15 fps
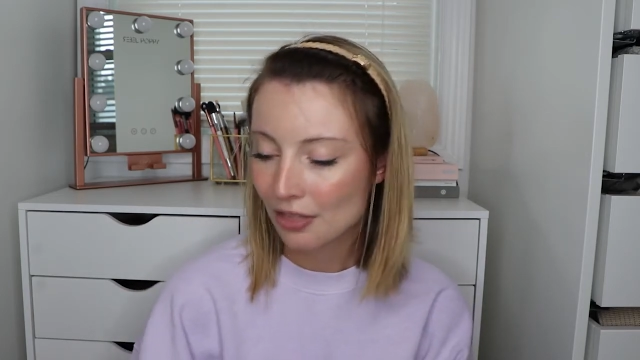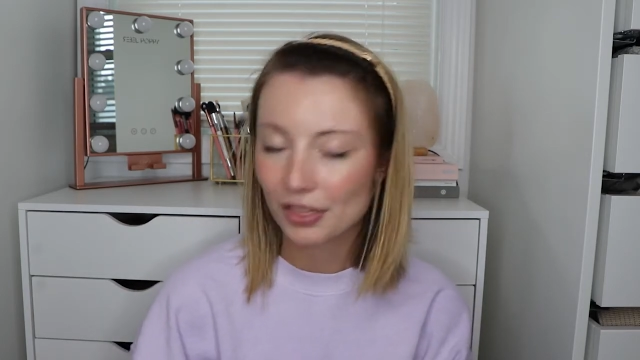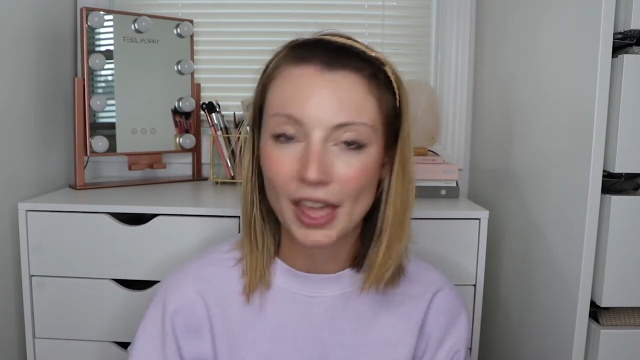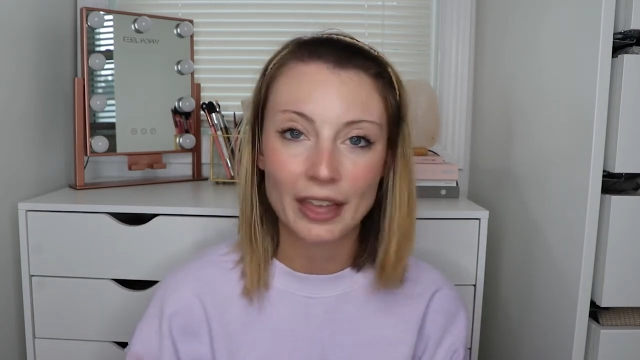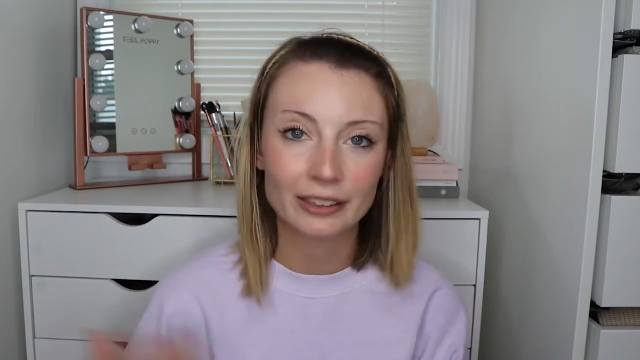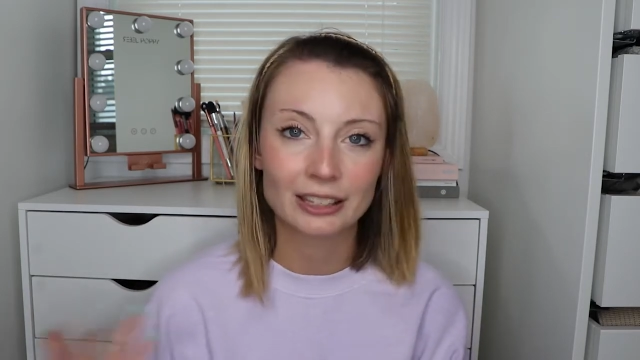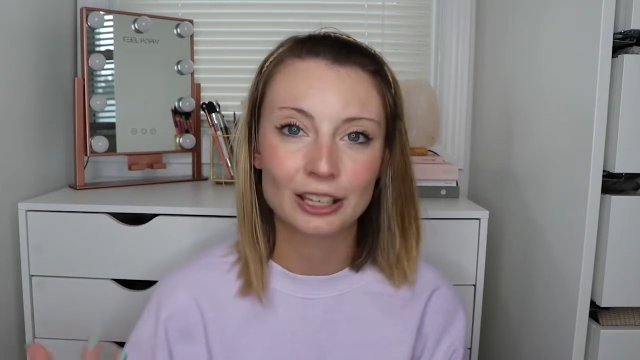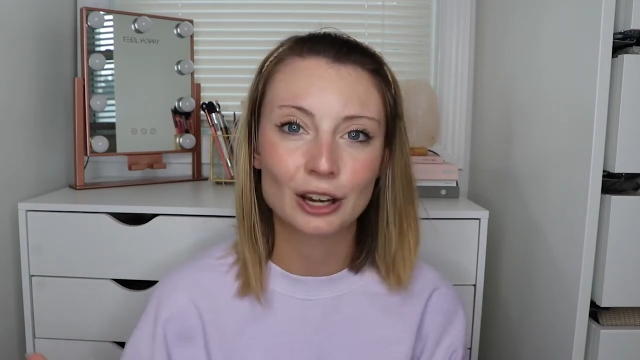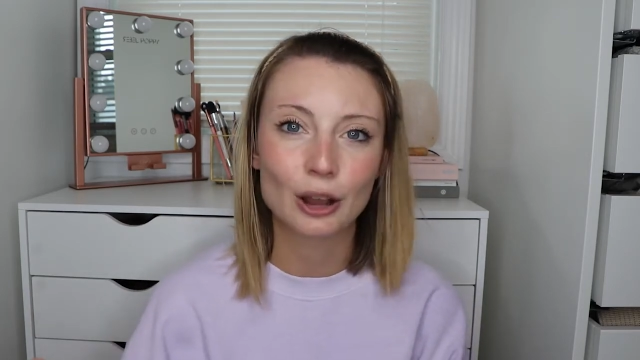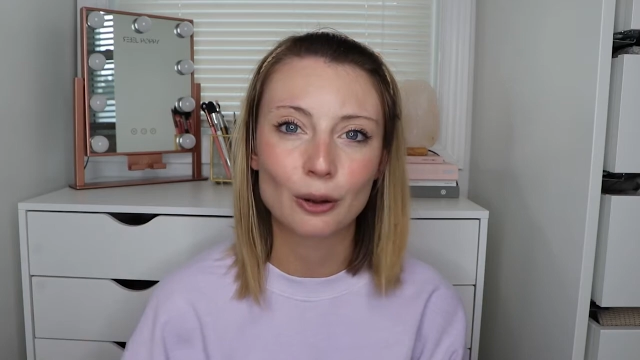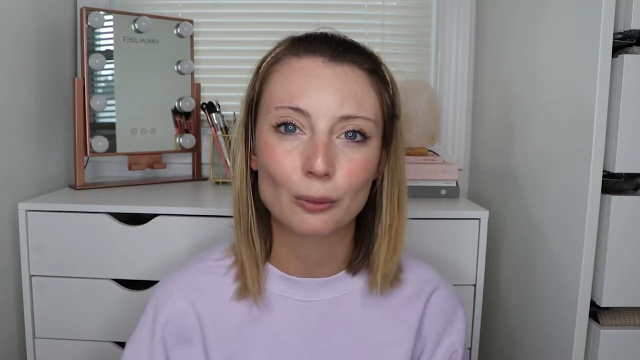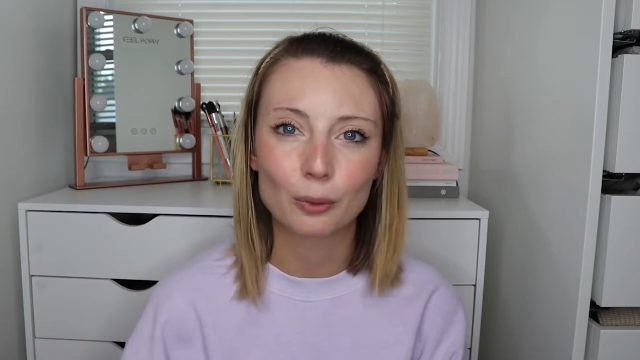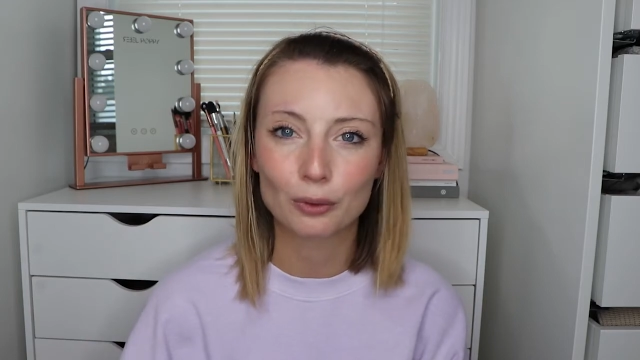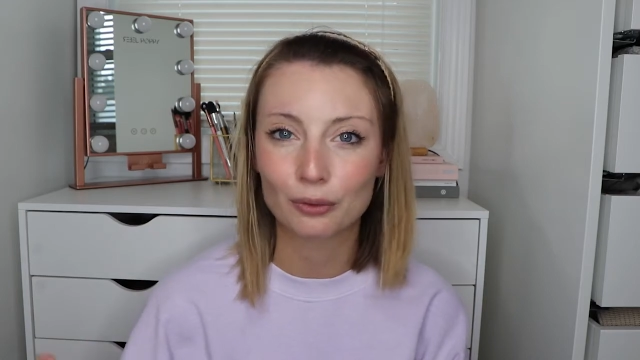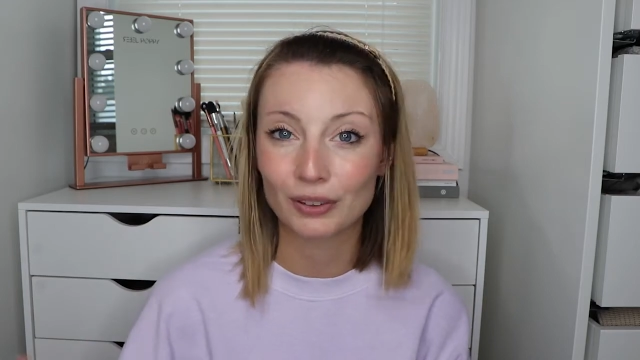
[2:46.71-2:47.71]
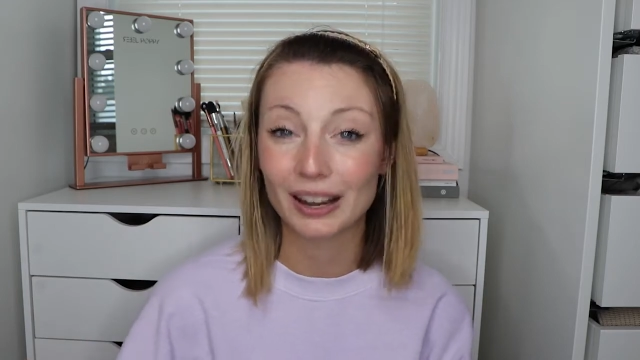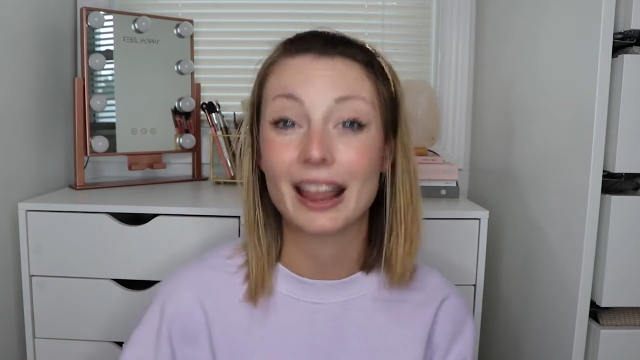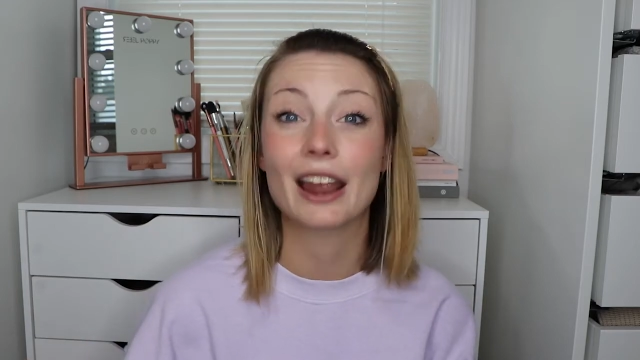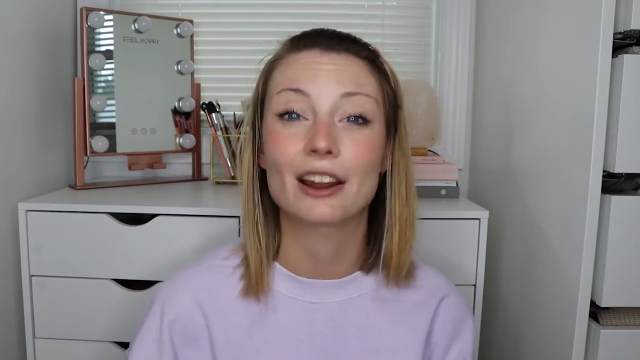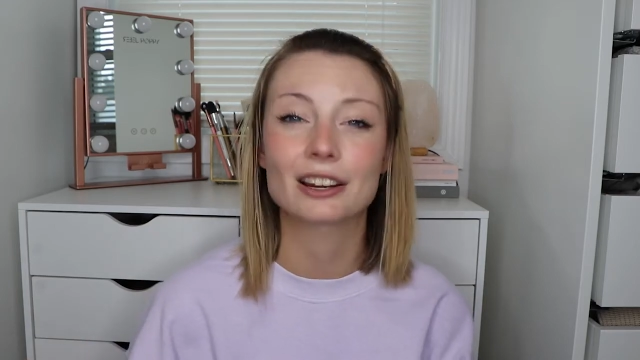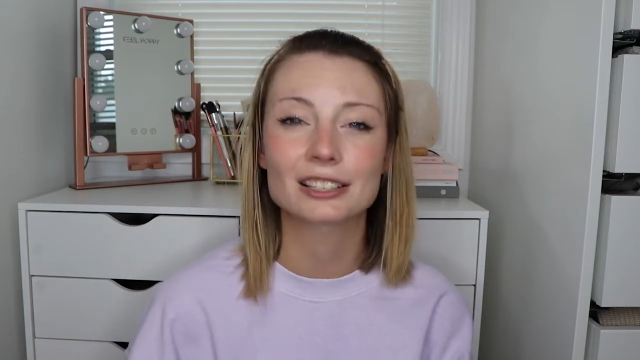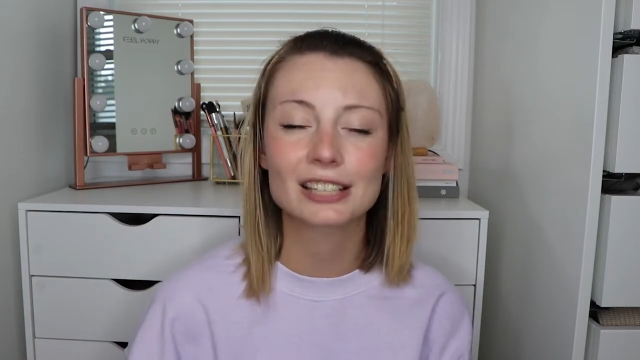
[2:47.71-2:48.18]
that, you know, would fit a
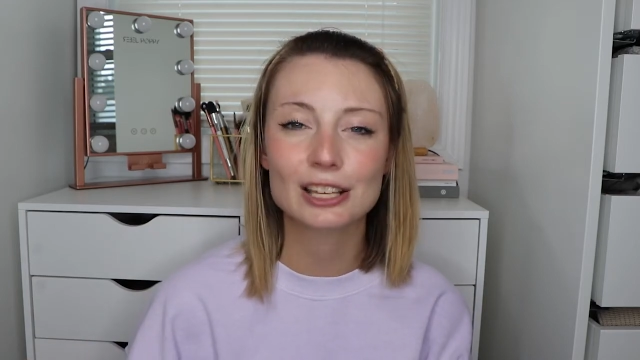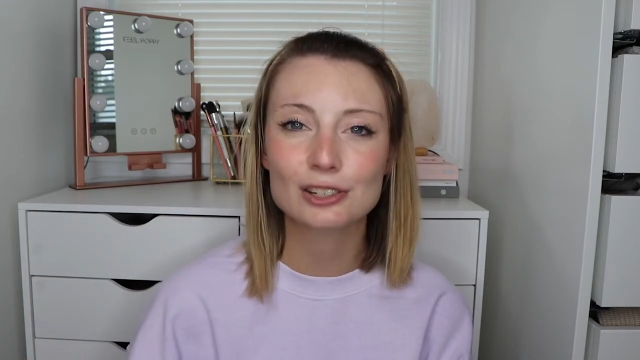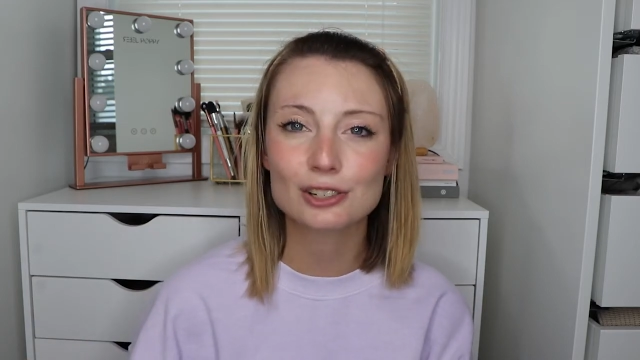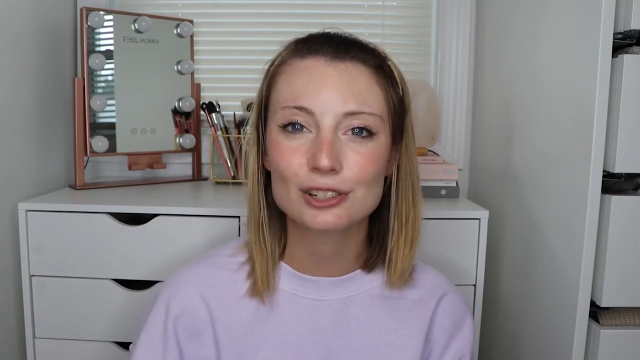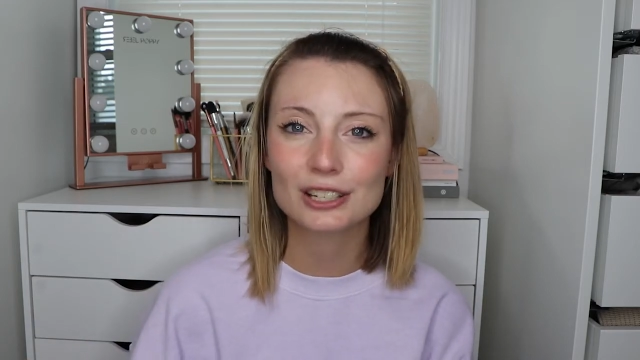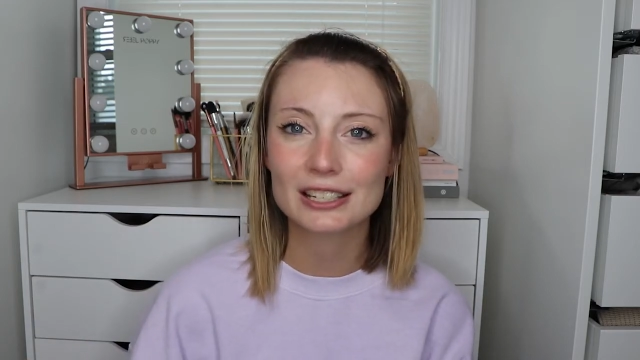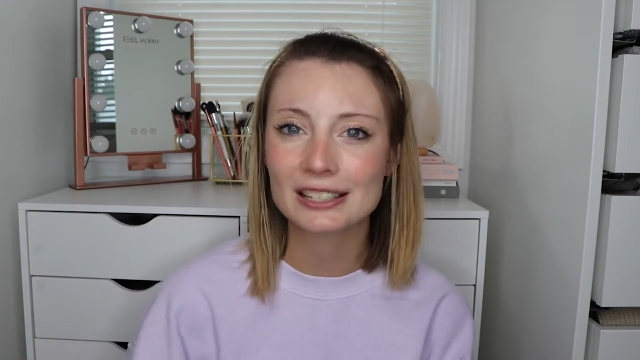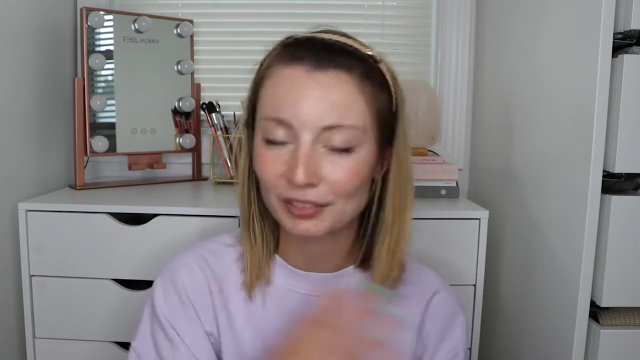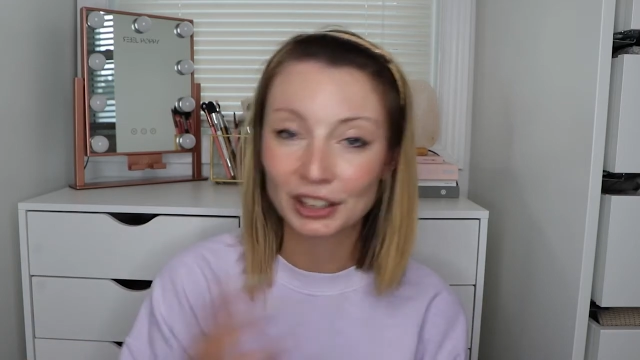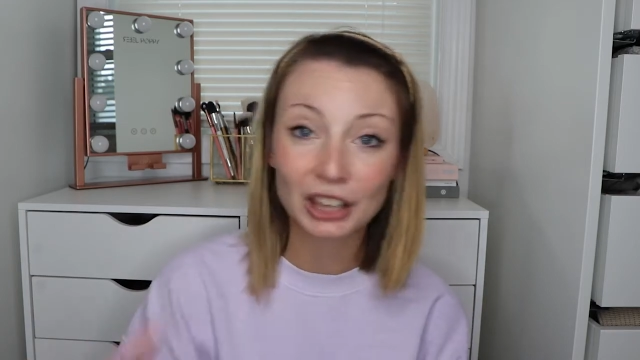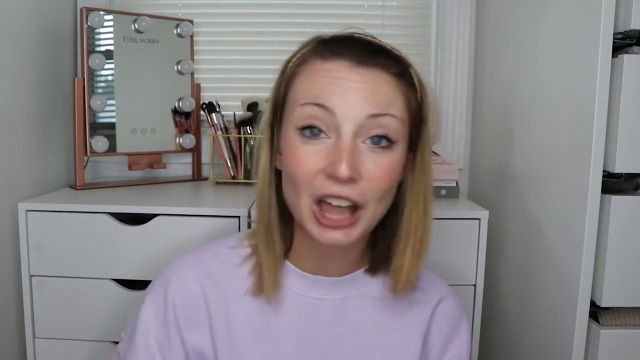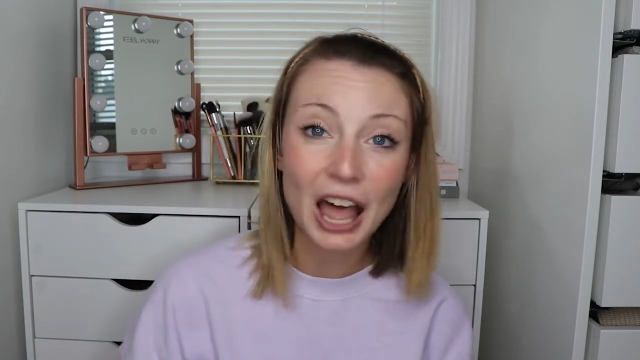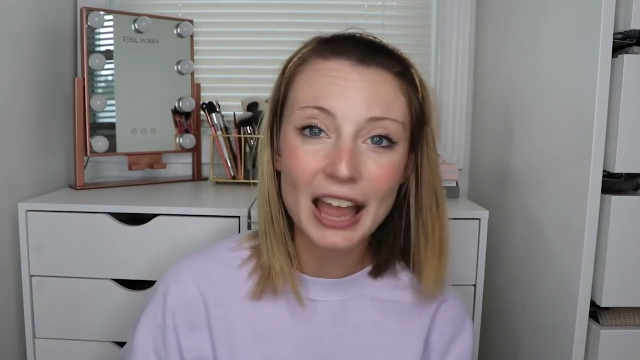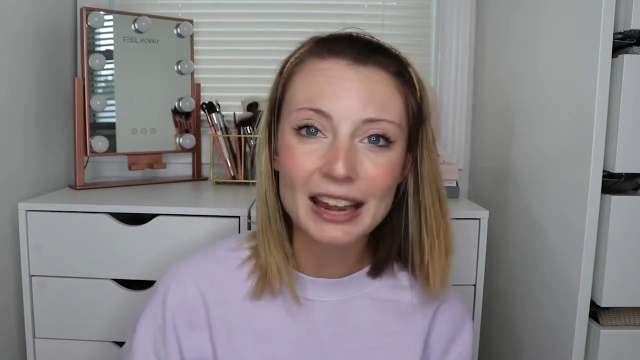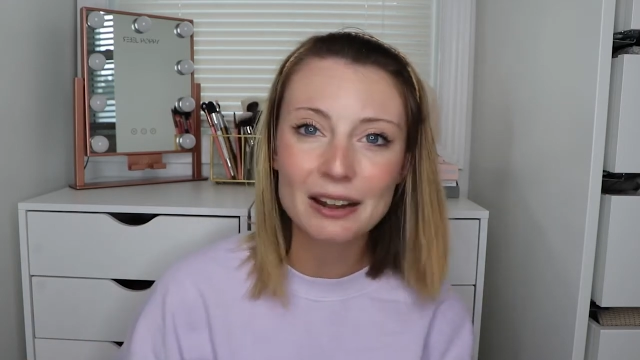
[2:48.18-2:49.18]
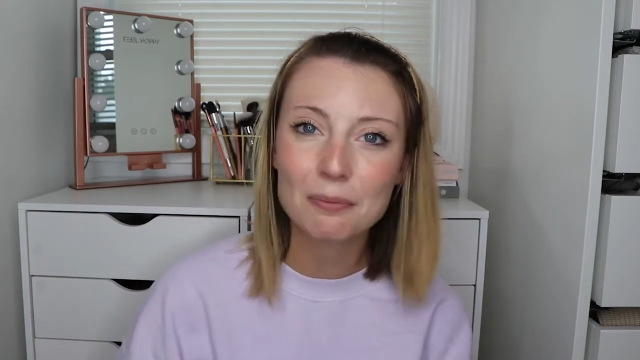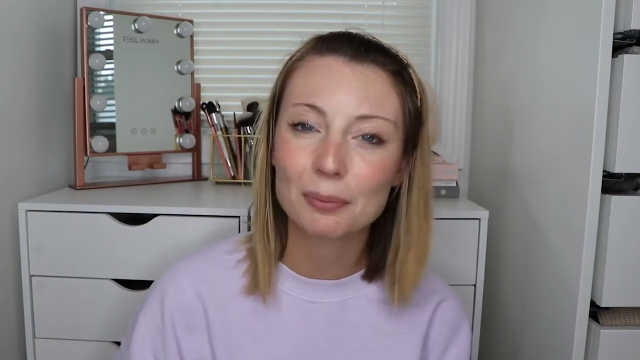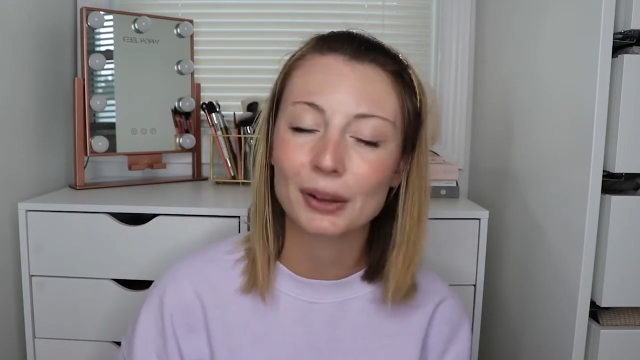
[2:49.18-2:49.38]
hair accessory line,